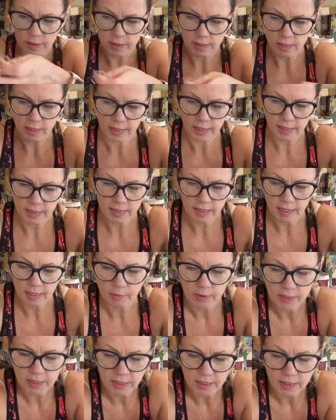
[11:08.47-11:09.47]
So that's how
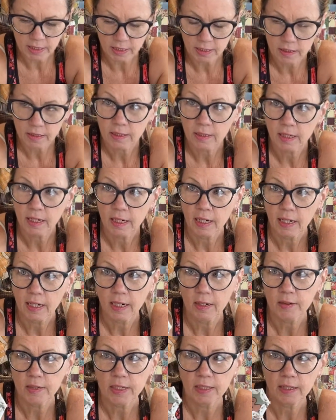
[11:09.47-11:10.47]
I did
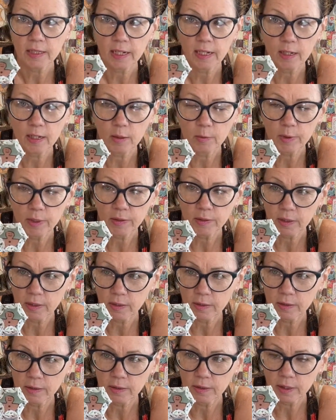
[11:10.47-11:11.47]
that. I went
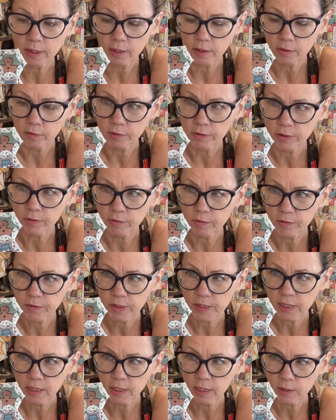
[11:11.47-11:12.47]
over and
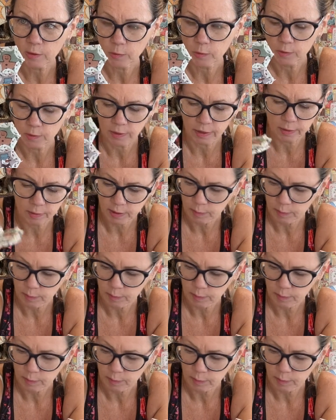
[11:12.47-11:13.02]
fussy cut all the little